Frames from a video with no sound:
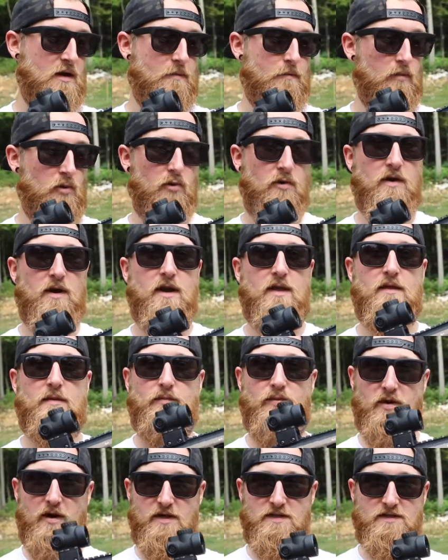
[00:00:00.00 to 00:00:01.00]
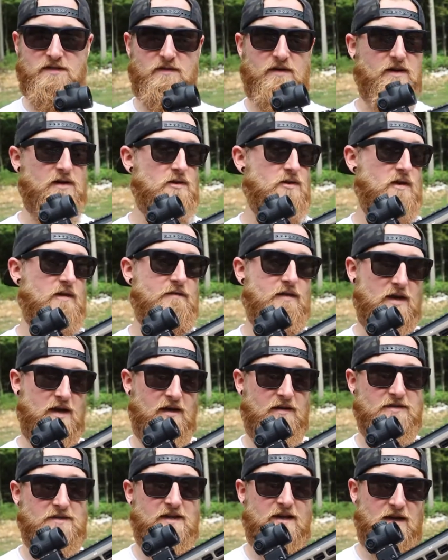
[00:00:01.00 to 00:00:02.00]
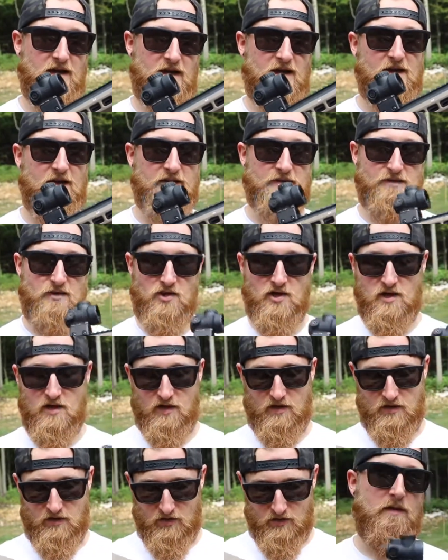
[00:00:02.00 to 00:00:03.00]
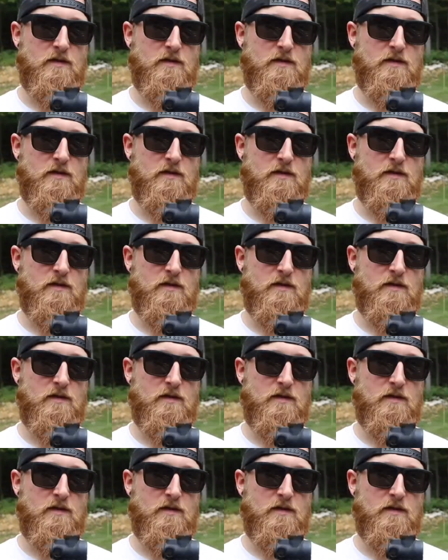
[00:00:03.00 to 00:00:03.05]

more in the price range of a Kel-Tec KSG.